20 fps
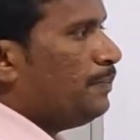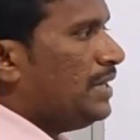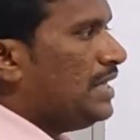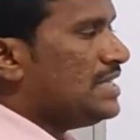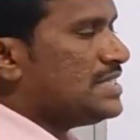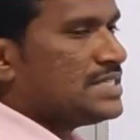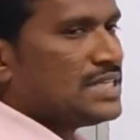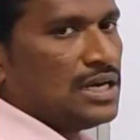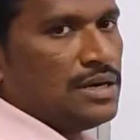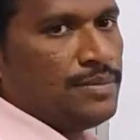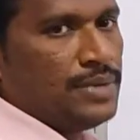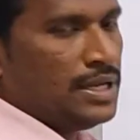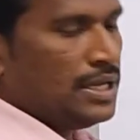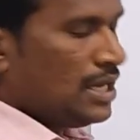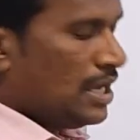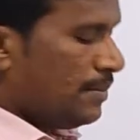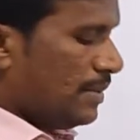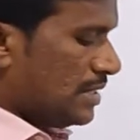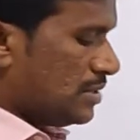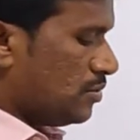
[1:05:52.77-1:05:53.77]
please tell
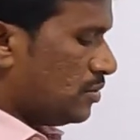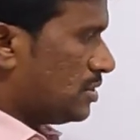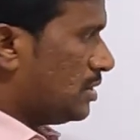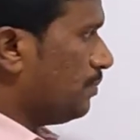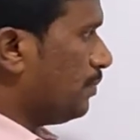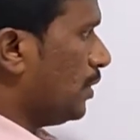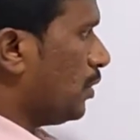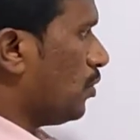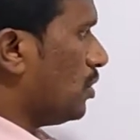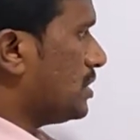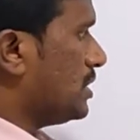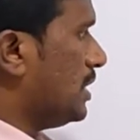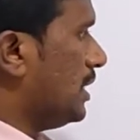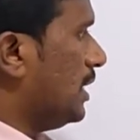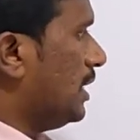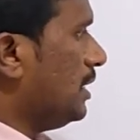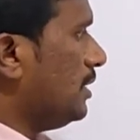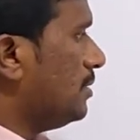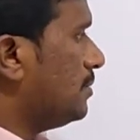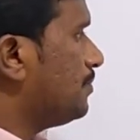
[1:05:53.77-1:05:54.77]
me, I am asking a simple question
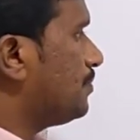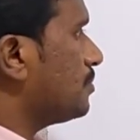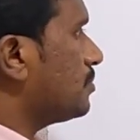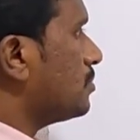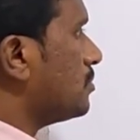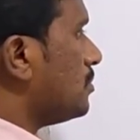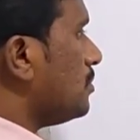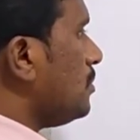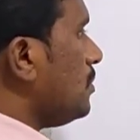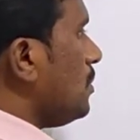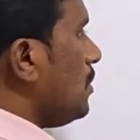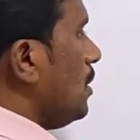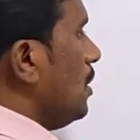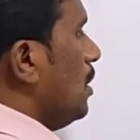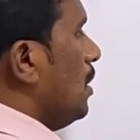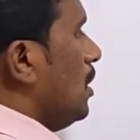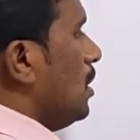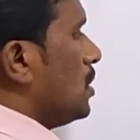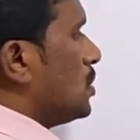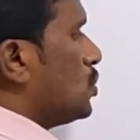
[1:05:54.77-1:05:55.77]
here.
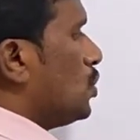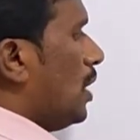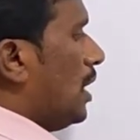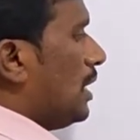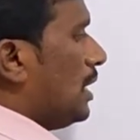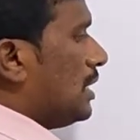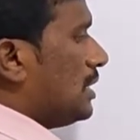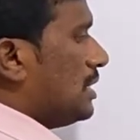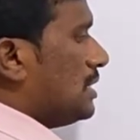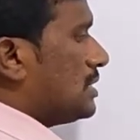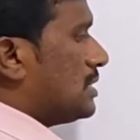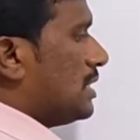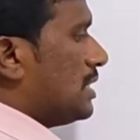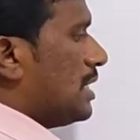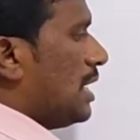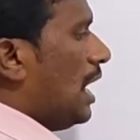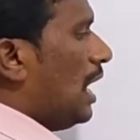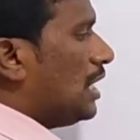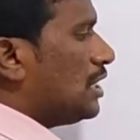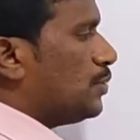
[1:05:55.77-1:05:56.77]
So under this
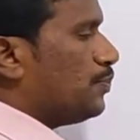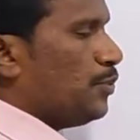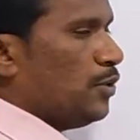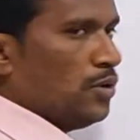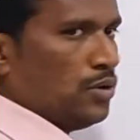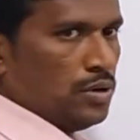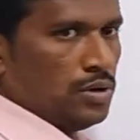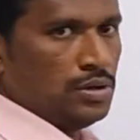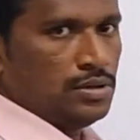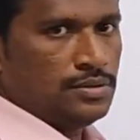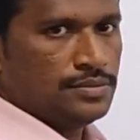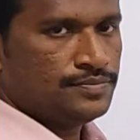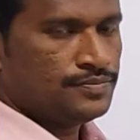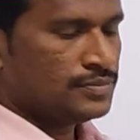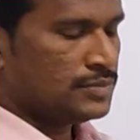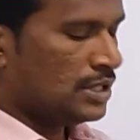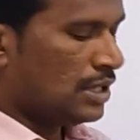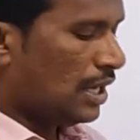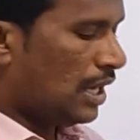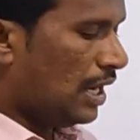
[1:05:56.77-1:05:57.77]
north
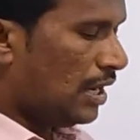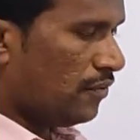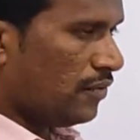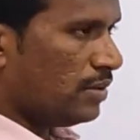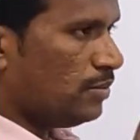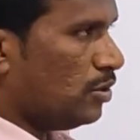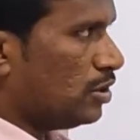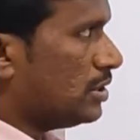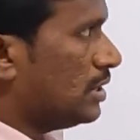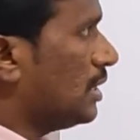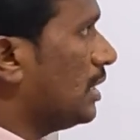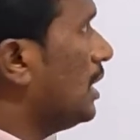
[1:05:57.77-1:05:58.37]
pole, and one more